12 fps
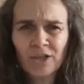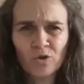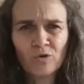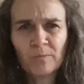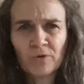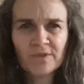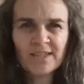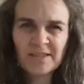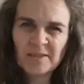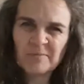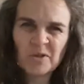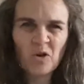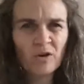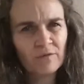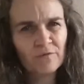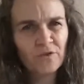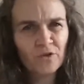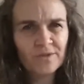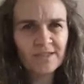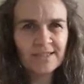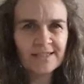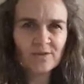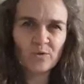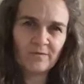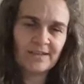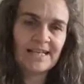your immune system's got confused and is sort of